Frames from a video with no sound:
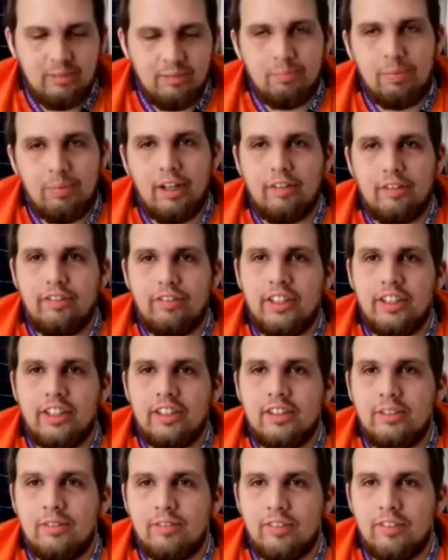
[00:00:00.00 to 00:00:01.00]

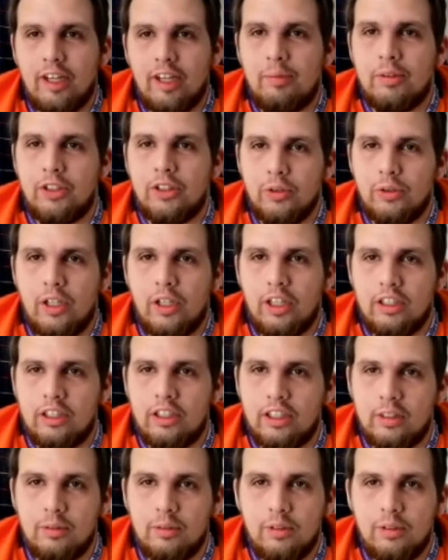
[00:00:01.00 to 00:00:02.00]
Perfect. Vibing so hard
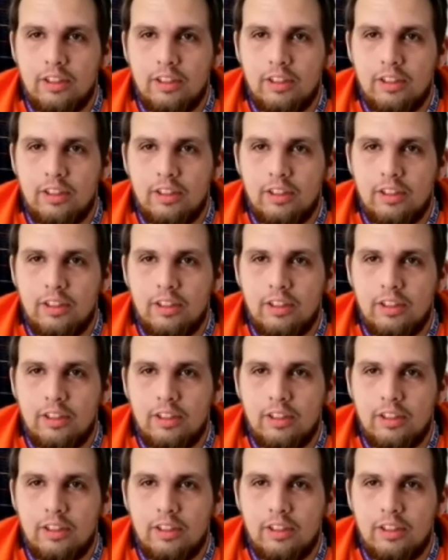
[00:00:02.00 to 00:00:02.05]
now.